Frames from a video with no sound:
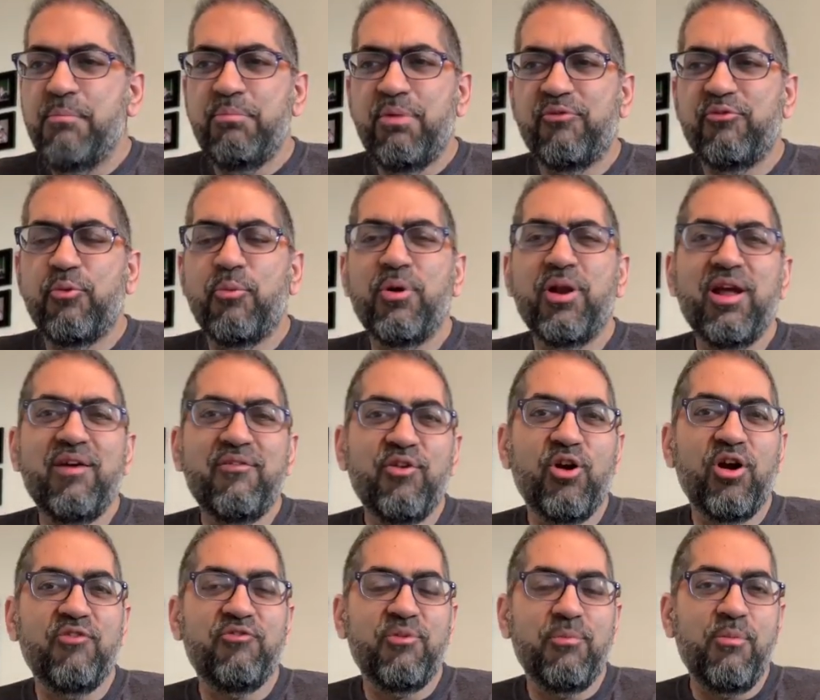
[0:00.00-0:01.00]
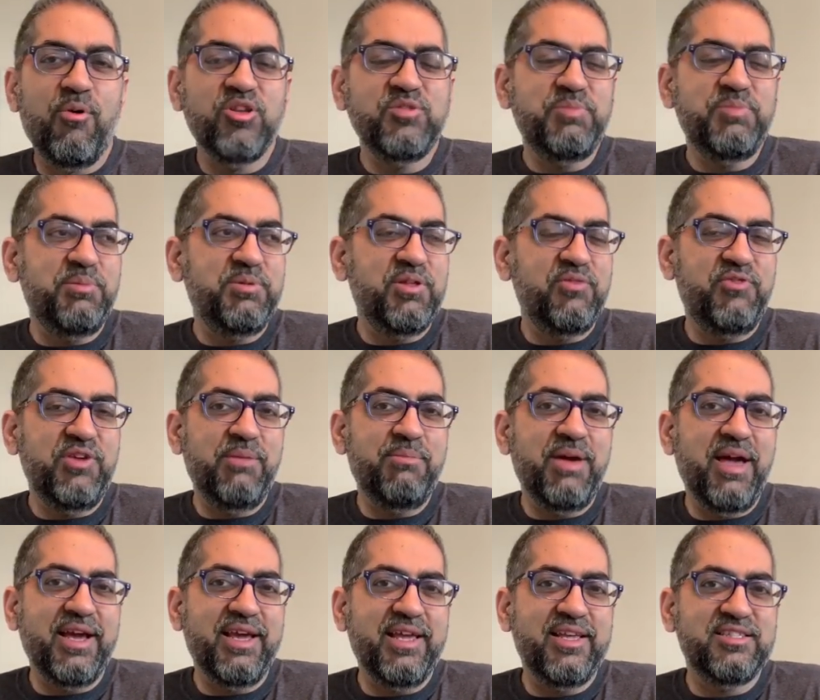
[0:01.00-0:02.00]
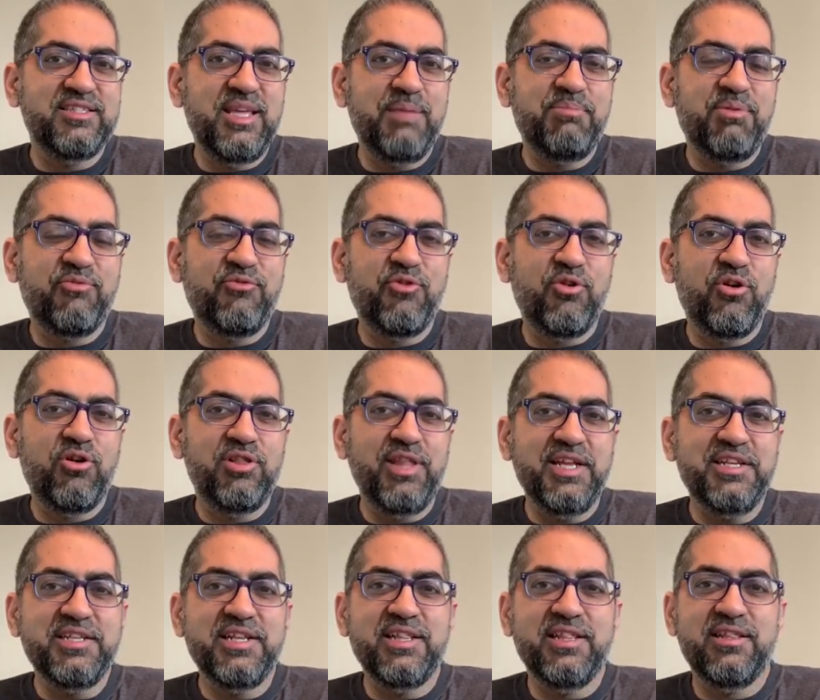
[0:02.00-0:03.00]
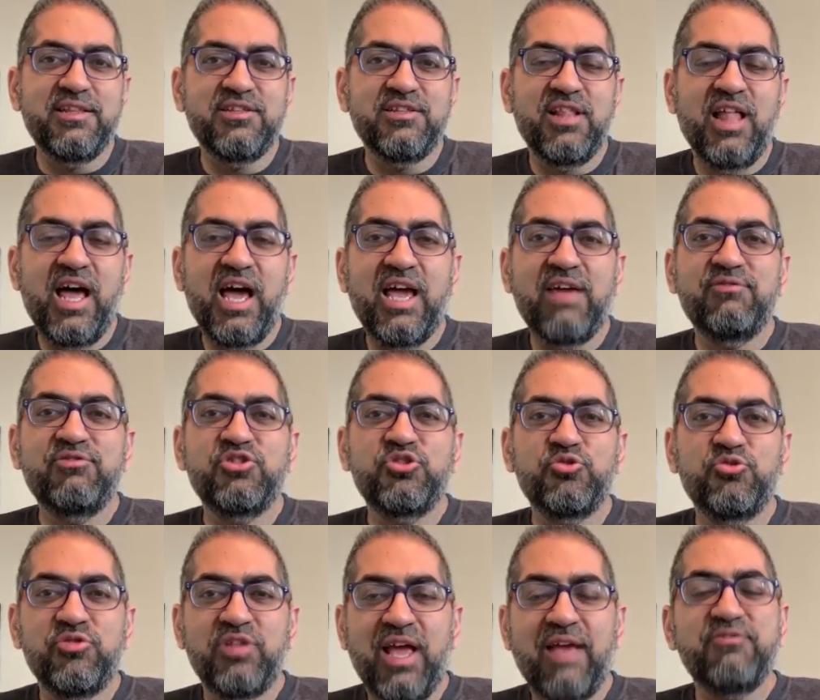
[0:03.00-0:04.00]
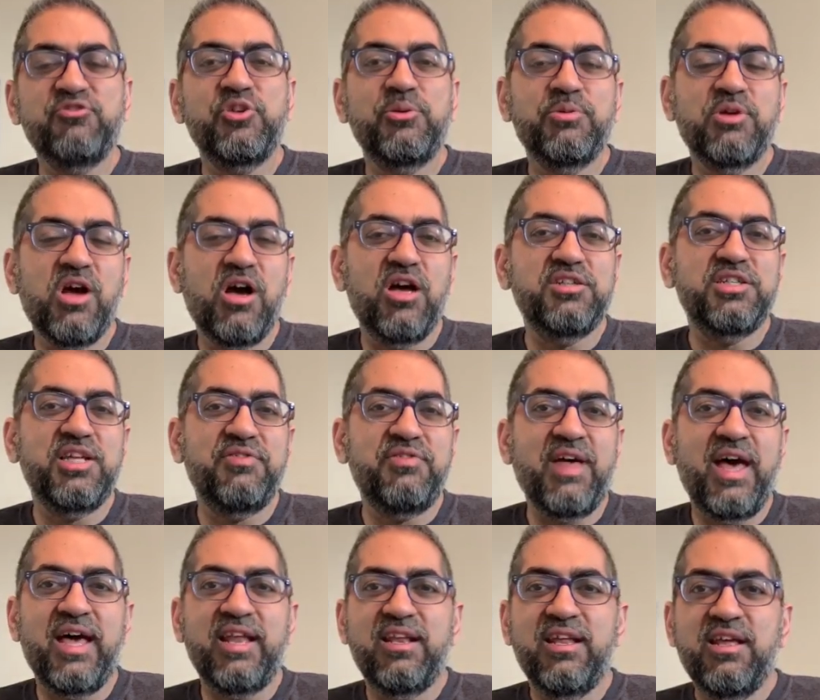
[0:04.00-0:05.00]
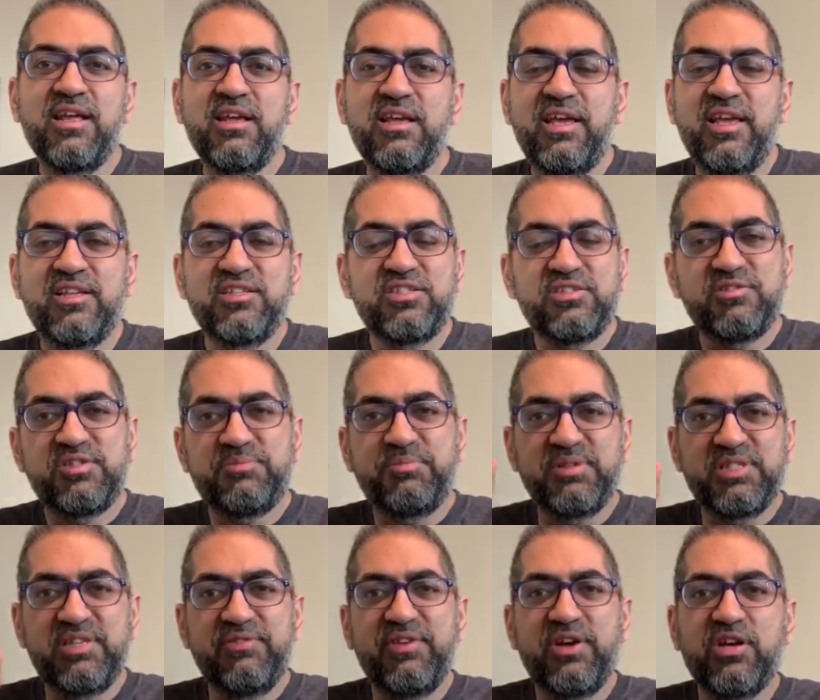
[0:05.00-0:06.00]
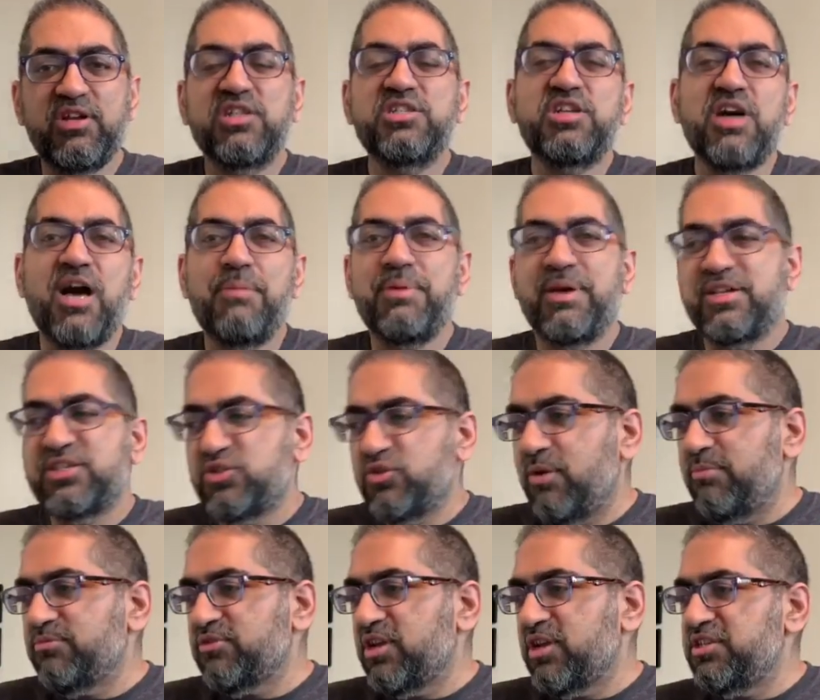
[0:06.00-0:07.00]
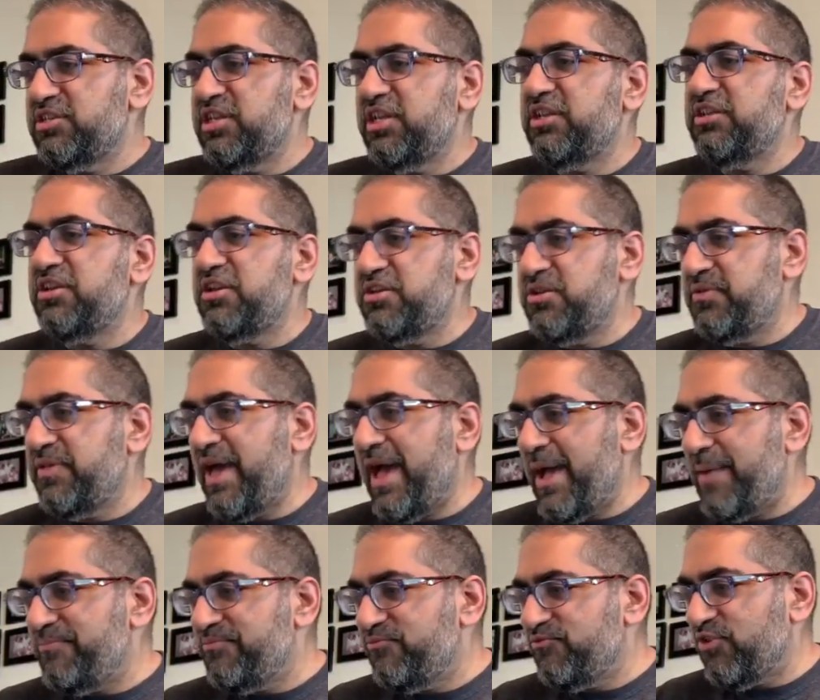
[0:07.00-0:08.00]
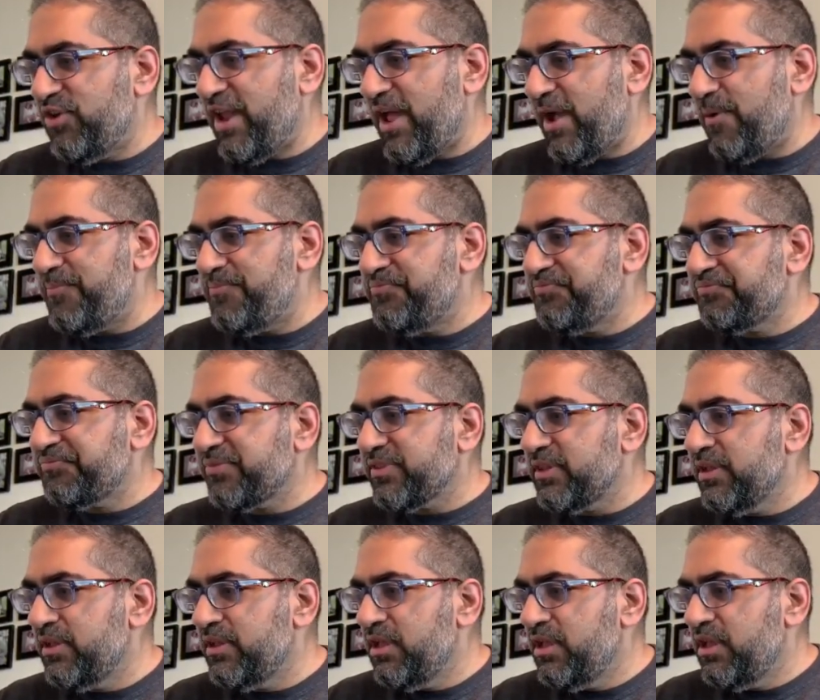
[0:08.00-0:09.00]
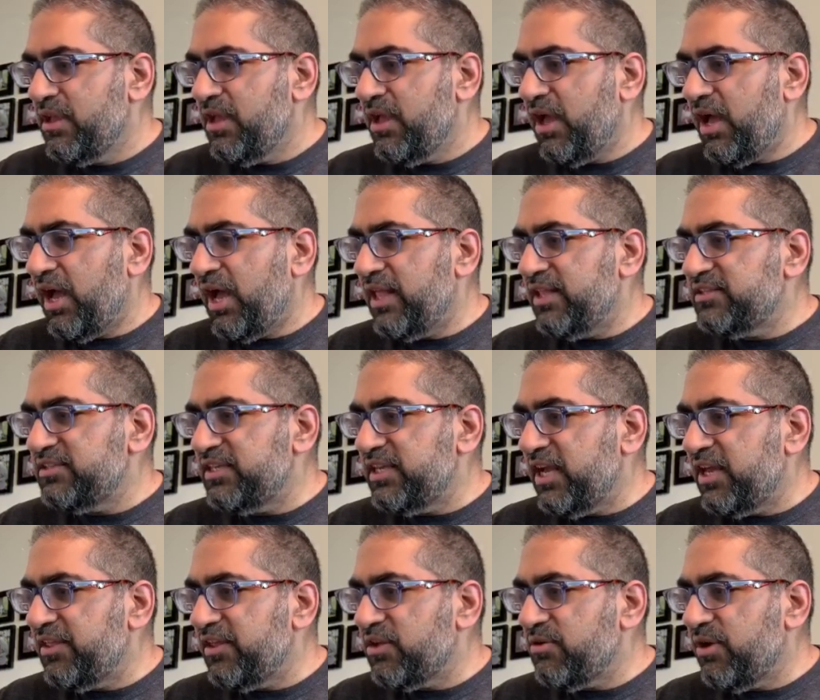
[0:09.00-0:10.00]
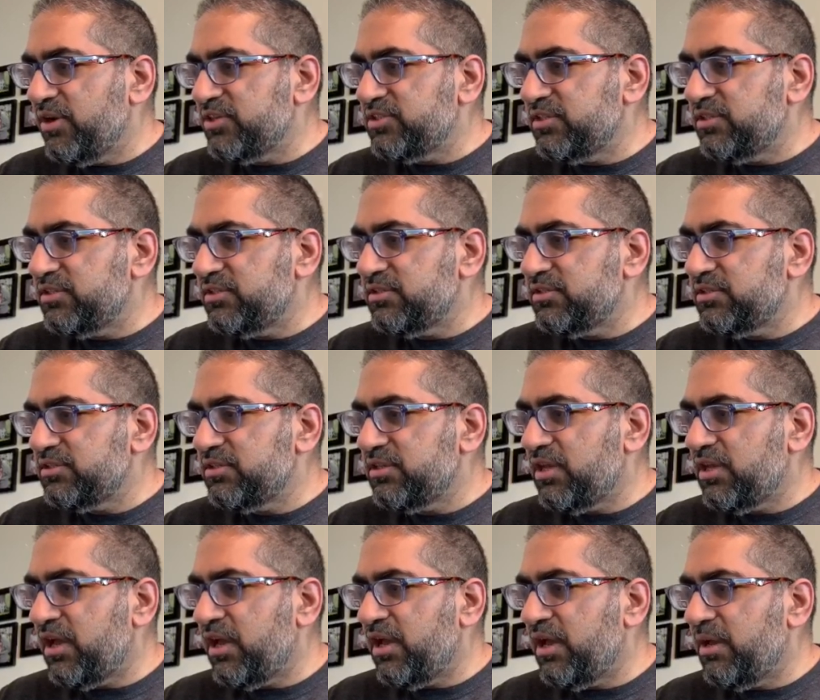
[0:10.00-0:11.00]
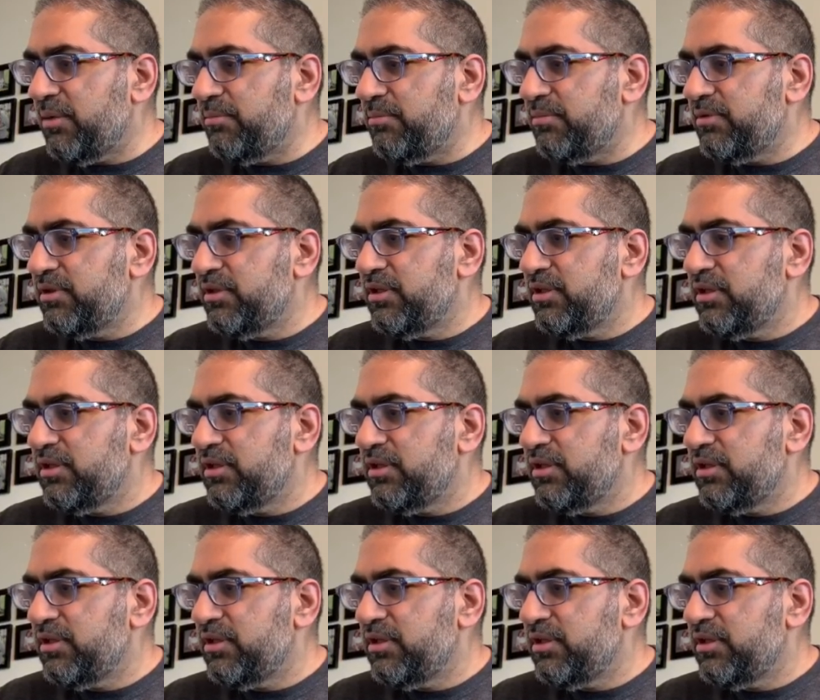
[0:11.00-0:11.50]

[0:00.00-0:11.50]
But from what I've heard from most people, the feedback is they prefer LinkedIn live stream content that is specific on a topic. So I'm continuing to do that for now. Let's see other questions. I